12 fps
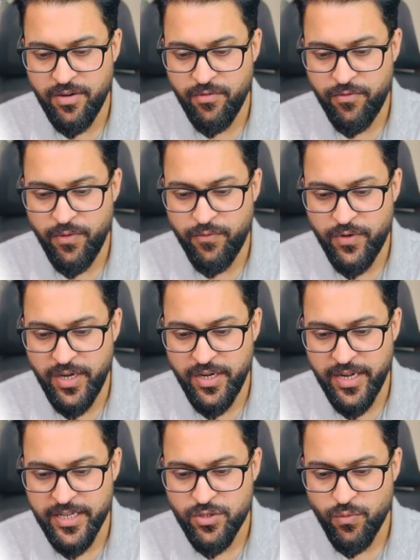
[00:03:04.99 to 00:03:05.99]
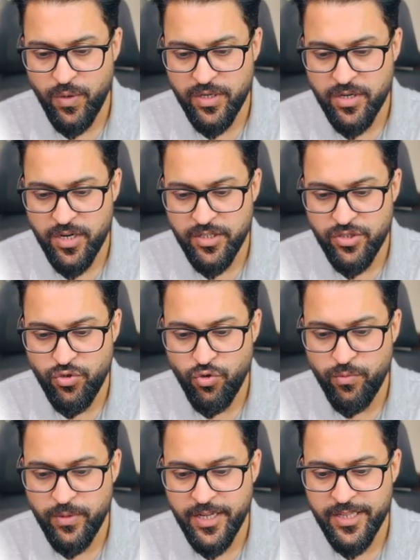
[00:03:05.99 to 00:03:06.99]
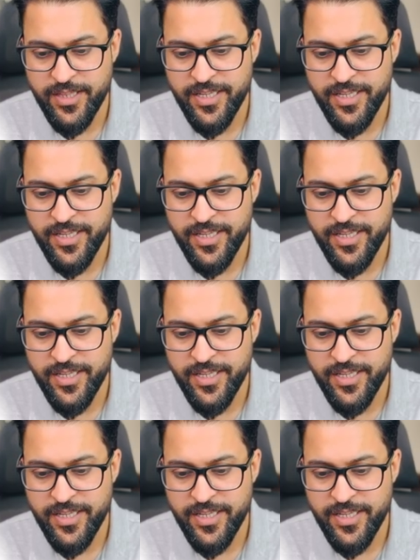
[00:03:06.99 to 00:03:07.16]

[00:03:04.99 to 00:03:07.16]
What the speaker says: 15 days were consumed in